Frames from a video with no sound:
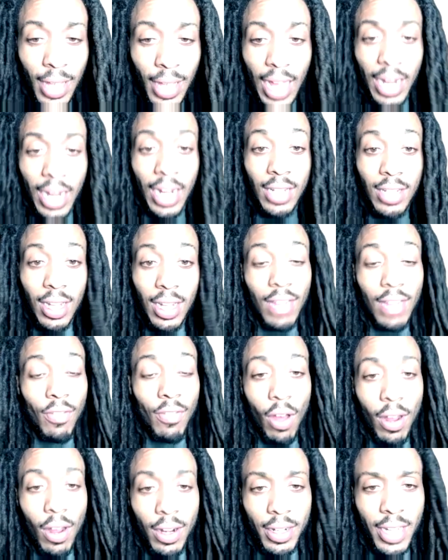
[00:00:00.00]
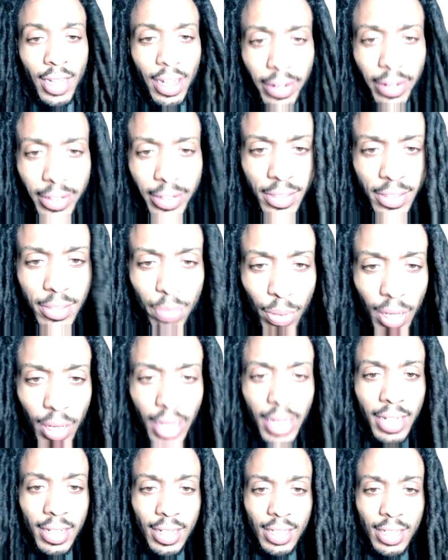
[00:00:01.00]
And I love all the characters
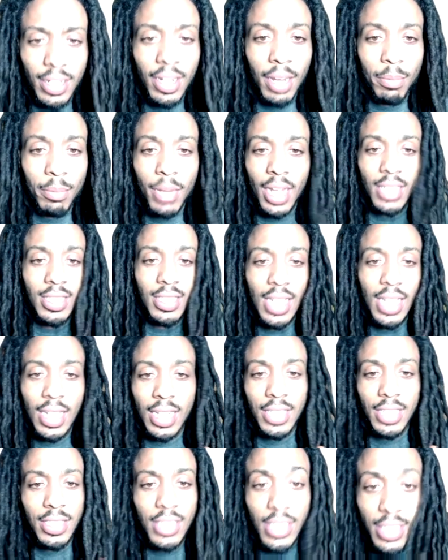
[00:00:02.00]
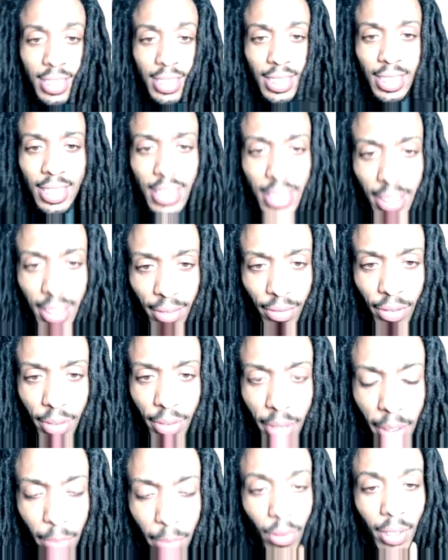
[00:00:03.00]
played. And I'm not saying they should have did it different.
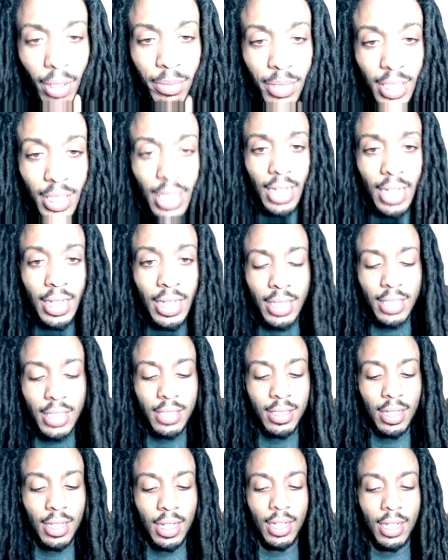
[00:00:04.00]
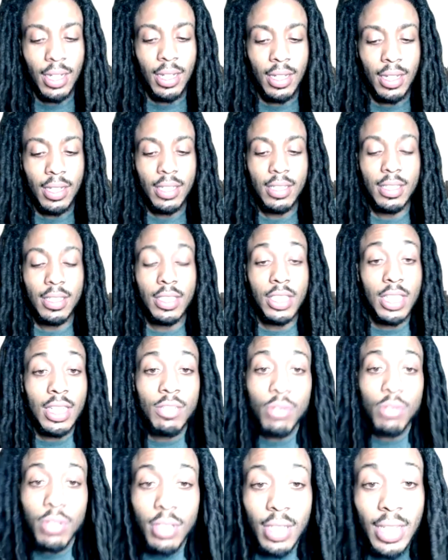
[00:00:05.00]
But what I'm saying is the shit
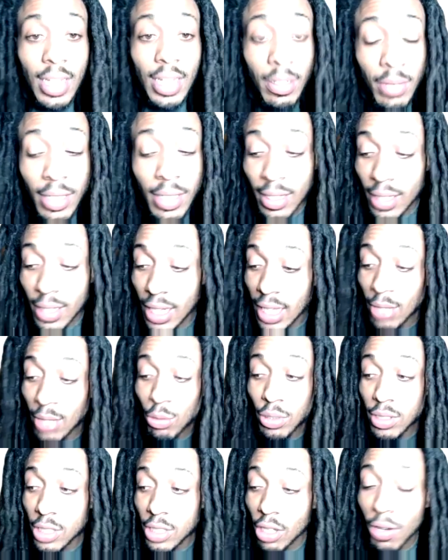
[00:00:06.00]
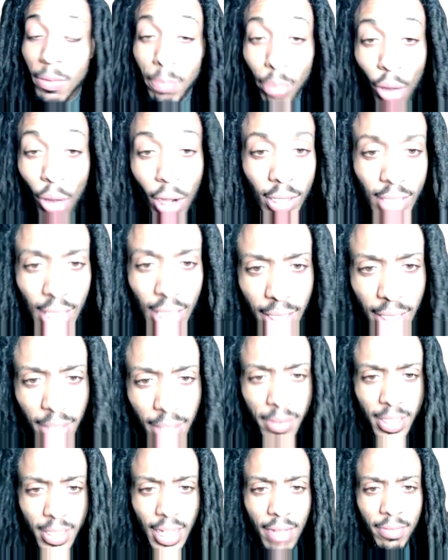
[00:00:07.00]
was that it was certain parts that could
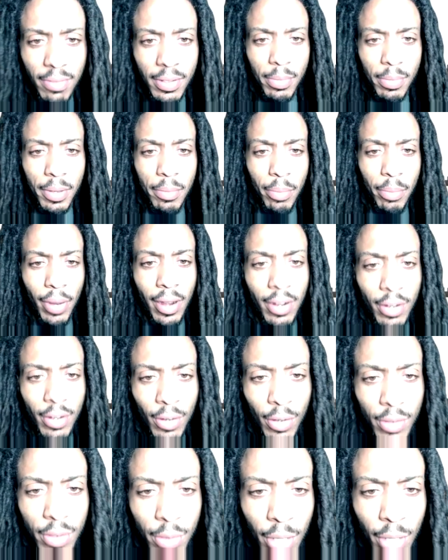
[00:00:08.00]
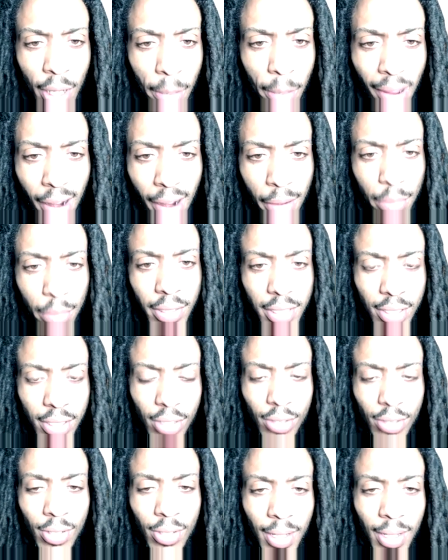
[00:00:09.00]
have definitely been better on the Power Book
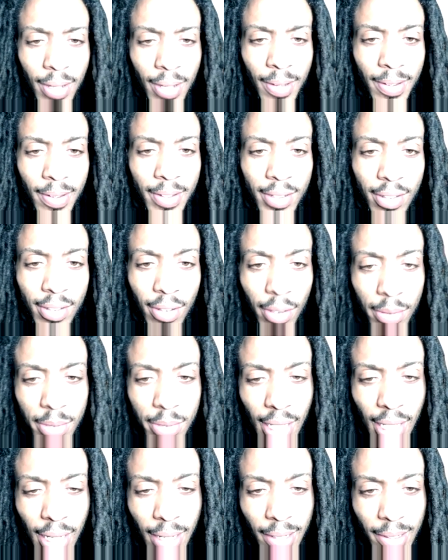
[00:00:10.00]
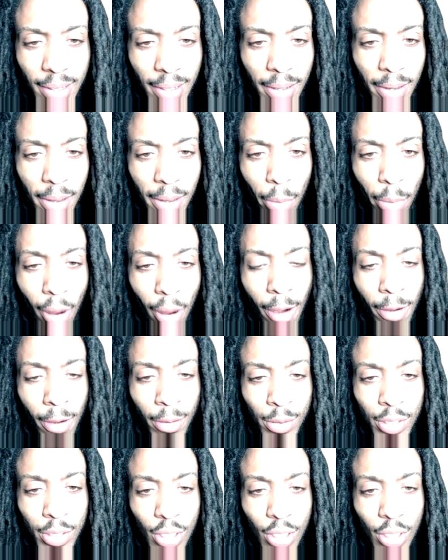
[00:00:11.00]
too. You know what I'm saying? Power was